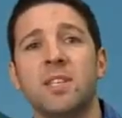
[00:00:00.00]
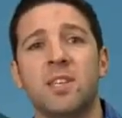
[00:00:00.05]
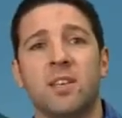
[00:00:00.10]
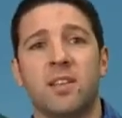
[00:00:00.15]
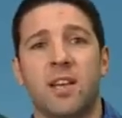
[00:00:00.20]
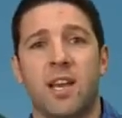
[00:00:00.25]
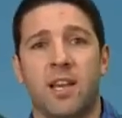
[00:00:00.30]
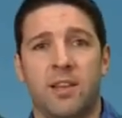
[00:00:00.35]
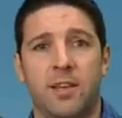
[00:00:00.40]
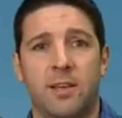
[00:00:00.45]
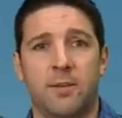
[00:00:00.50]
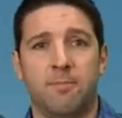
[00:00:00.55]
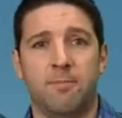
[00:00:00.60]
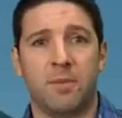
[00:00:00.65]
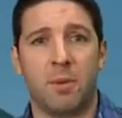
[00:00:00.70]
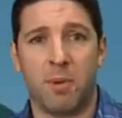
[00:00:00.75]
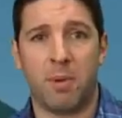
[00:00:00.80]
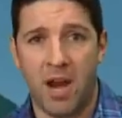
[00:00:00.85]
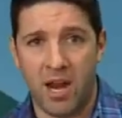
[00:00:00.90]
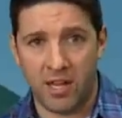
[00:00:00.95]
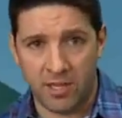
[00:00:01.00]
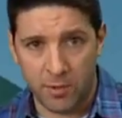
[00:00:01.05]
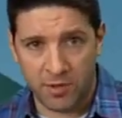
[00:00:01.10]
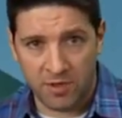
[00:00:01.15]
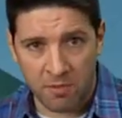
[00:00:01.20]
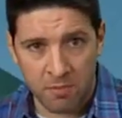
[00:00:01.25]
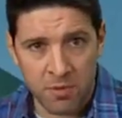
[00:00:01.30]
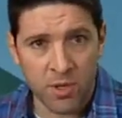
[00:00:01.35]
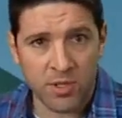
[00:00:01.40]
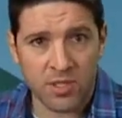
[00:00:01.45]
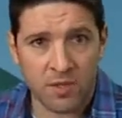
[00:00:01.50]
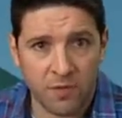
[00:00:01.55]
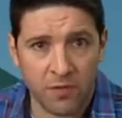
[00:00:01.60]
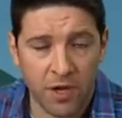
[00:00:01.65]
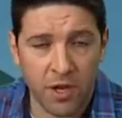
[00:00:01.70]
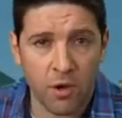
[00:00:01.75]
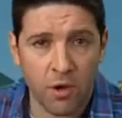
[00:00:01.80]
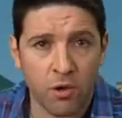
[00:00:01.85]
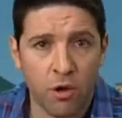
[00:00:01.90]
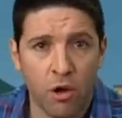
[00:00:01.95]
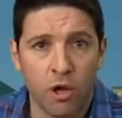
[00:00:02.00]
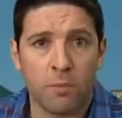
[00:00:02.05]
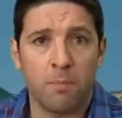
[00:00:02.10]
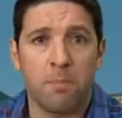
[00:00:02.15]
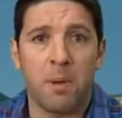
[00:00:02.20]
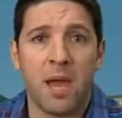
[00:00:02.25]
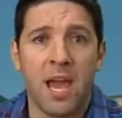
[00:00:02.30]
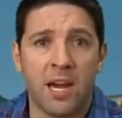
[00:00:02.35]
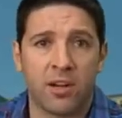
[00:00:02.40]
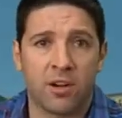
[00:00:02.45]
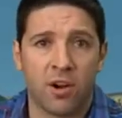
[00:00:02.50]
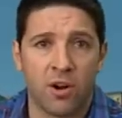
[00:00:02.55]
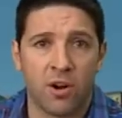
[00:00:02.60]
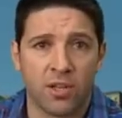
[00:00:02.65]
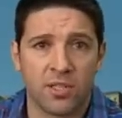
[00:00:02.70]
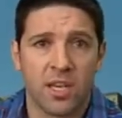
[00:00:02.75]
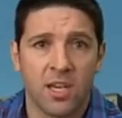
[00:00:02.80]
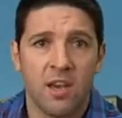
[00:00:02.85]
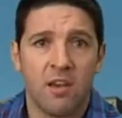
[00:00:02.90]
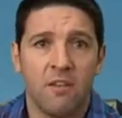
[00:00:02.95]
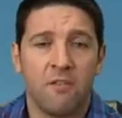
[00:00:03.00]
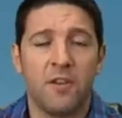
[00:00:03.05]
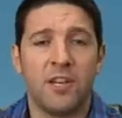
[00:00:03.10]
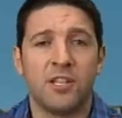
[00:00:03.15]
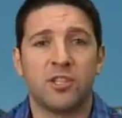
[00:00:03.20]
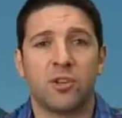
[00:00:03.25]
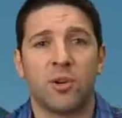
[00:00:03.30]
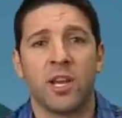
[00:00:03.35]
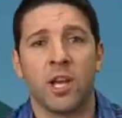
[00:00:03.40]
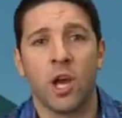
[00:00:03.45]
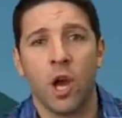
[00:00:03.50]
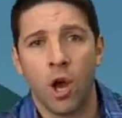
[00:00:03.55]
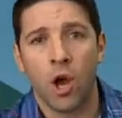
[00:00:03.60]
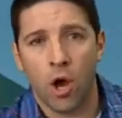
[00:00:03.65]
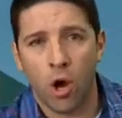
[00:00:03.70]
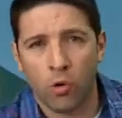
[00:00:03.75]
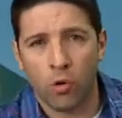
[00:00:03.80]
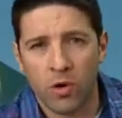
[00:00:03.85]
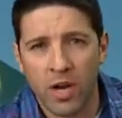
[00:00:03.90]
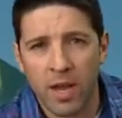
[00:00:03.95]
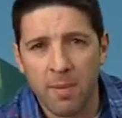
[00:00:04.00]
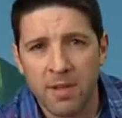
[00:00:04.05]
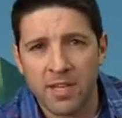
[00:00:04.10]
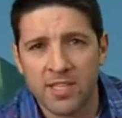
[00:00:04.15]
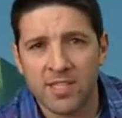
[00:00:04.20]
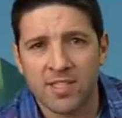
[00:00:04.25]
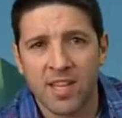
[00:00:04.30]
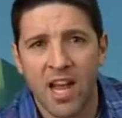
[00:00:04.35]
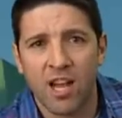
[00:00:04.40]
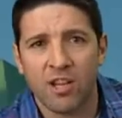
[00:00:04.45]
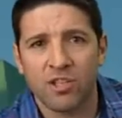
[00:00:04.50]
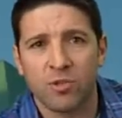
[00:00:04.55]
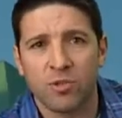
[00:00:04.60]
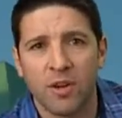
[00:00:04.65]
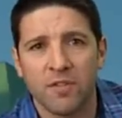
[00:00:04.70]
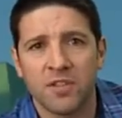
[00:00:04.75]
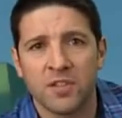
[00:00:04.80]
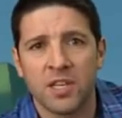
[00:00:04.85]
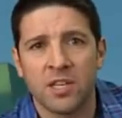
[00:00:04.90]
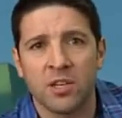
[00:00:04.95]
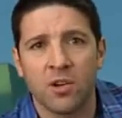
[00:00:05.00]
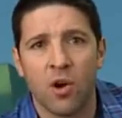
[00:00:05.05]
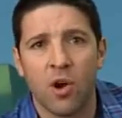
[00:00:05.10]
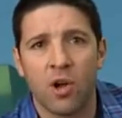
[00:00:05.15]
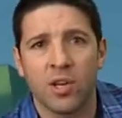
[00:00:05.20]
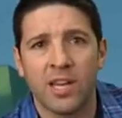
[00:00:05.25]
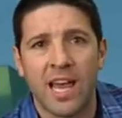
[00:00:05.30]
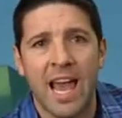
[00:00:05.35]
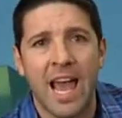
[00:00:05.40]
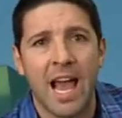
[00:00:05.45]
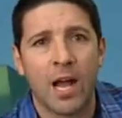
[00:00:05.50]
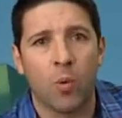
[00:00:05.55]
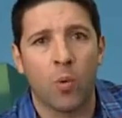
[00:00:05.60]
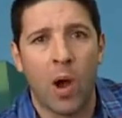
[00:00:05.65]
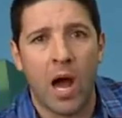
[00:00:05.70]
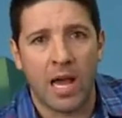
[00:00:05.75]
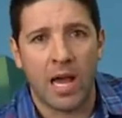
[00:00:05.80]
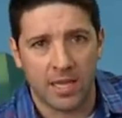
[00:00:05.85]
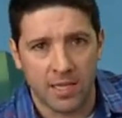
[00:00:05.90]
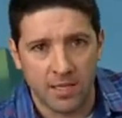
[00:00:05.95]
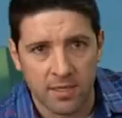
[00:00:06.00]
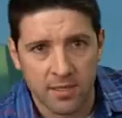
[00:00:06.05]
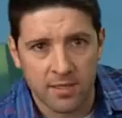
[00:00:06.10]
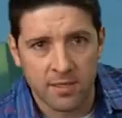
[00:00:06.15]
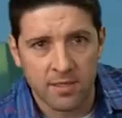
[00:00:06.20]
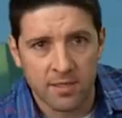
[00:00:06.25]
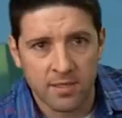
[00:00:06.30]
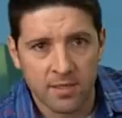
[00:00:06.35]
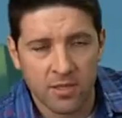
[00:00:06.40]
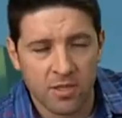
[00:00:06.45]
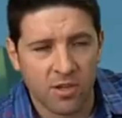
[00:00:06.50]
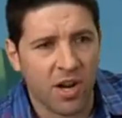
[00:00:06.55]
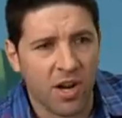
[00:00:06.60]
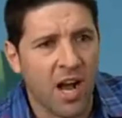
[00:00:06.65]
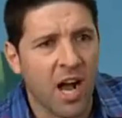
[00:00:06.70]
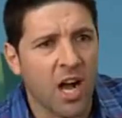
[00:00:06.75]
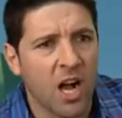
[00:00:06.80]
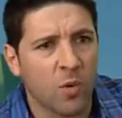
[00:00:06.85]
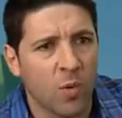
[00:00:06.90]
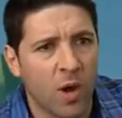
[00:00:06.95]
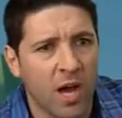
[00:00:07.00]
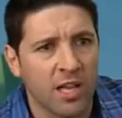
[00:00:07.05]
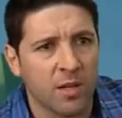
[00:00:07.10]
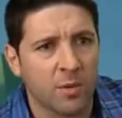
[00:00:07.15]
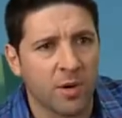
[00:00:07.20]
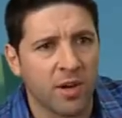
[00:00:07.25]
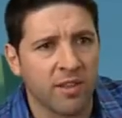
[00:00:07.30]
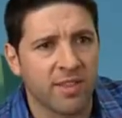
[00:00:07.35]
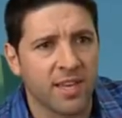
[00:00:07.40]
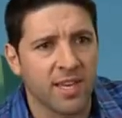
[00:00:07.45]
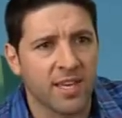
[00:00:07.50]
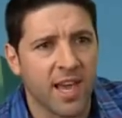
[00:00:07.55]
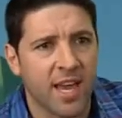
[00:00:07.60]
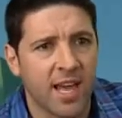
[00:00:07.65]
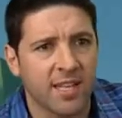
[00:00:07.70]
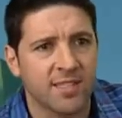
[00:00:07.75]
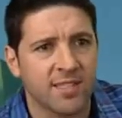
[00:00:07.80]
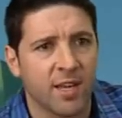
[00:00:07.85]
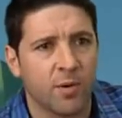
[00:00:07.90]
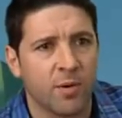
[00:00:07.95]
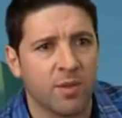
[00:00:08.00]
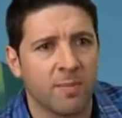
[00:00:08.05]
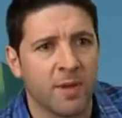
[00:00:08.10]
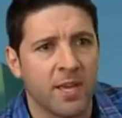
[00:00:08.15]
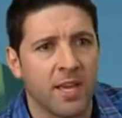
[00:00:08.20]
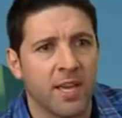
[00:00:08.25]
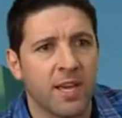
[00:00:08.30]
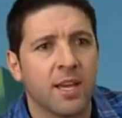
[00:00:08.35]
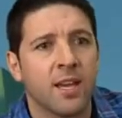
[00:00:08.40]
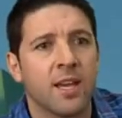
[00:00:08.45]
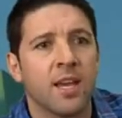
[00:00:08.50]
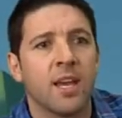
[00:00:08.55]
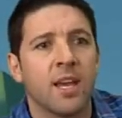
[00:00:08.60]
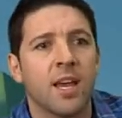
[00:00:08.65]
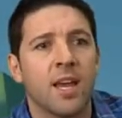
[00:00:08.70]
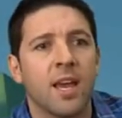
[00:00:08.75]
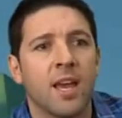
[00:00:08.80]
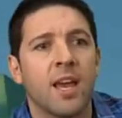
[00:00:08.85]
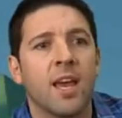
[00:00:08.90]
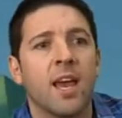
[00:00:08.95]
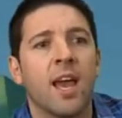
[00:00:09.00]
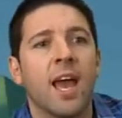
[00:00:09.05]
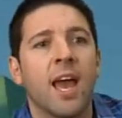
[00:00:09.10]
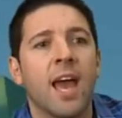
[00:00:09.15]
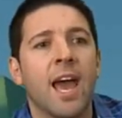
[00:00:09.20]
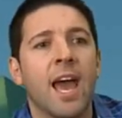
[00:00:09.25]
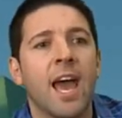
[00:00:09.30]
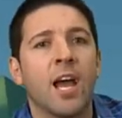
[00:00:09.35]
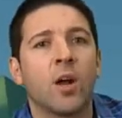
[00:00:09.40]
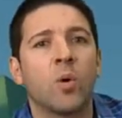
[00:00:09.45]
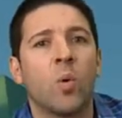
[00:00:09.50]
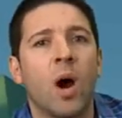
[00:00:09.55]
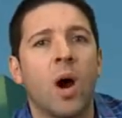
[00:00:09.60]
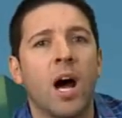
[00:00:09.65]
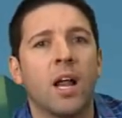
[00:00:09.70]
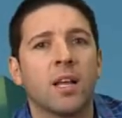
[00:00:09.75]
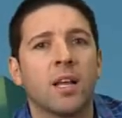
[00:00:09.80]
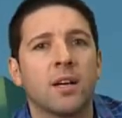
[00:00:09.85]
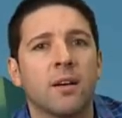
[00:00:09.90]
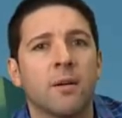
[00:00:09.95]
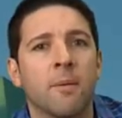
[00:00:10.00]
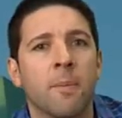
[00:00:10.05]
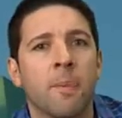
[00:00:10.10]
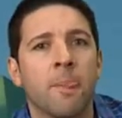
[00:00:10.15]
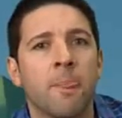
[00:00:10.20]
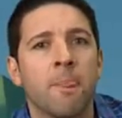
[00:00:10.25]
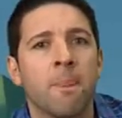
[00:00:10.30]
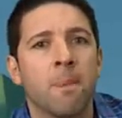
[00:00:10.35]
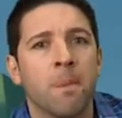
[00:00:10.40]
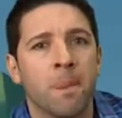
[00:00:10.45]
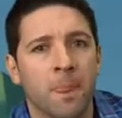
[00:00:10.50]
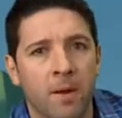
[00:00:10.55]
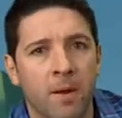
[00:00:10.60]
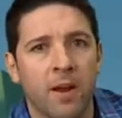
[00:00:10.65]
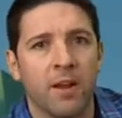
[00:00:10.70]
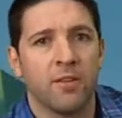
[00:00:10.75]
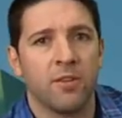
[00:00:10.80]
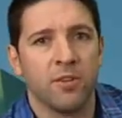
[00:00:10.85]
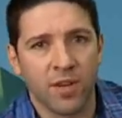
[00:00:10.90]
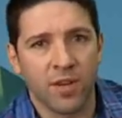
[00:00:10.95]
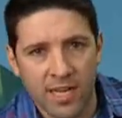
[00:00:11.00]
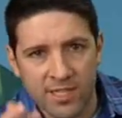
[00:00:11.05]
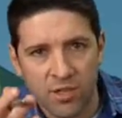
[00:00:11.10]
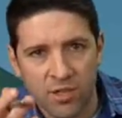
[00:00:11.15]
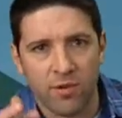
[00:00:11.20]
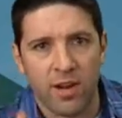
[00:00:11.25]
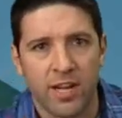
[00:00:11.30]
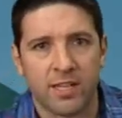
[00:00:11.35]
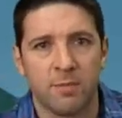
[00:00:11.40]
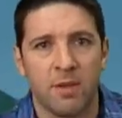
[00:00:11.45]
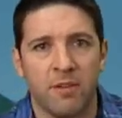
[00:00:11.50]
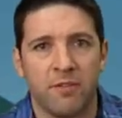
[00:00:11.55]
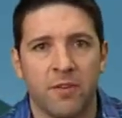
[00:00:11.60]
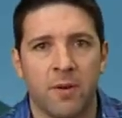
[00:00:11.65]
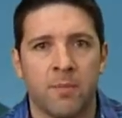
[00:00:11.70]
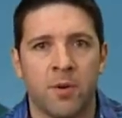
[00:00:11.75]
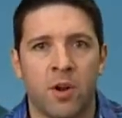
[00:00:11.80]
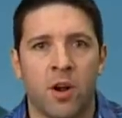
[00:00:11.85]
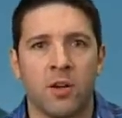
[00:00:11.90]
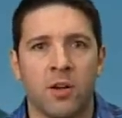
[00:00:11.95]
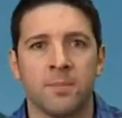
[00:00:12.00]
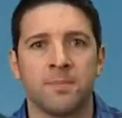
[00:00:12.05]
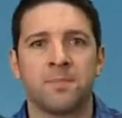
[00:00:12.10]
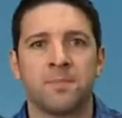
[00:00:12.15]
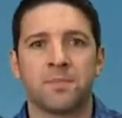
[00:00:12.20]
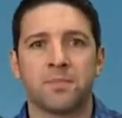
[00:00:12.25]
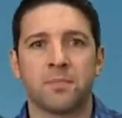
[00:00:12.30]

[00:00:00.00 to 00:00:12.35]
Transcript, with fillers: busy lately, apparently with a music video called Bad Girls featuring Arabian style drifting called Hagwalah Or Hogwala. What do you think, Kat? Say with me. Hagwalah. All right, you guys correct me if I'm wrong.